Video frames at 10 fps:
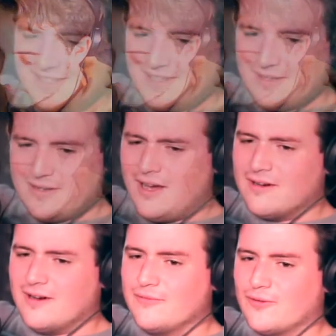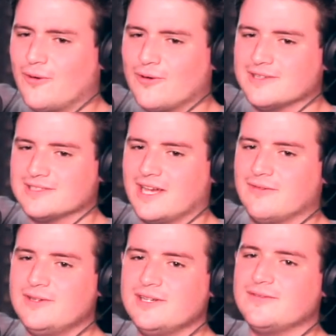no, of course. I
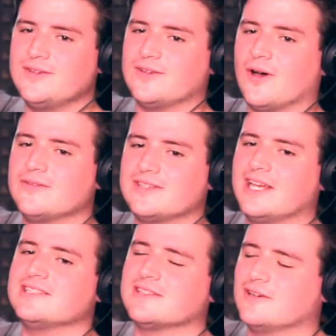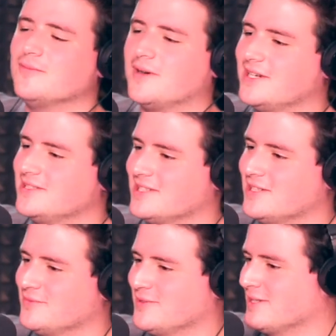feel like if you don't dance at home by
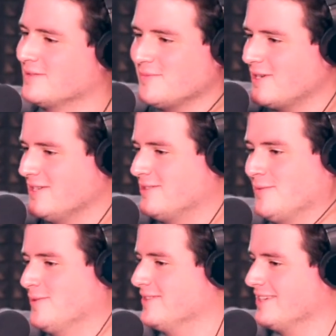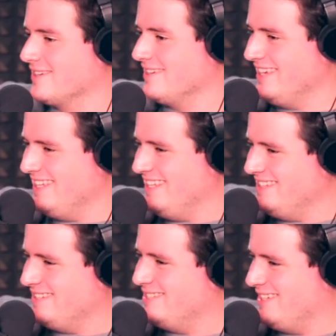yourself, like, what are you doing? Like,
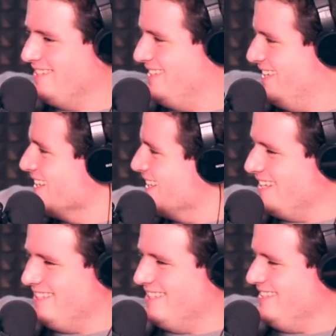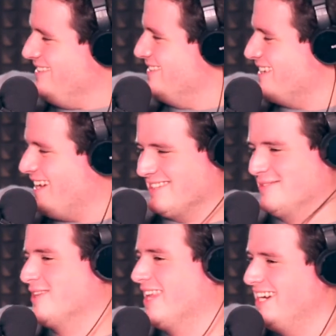you're not
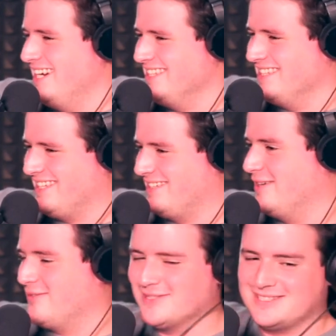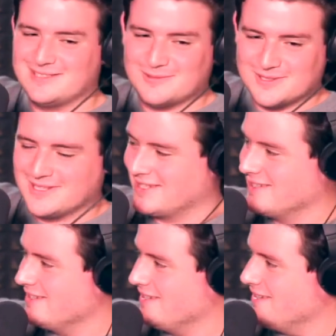living then. Like, you ever listen to it? Like,
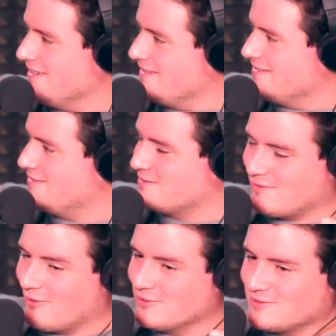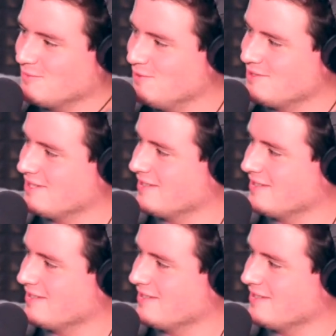you just throw in some music,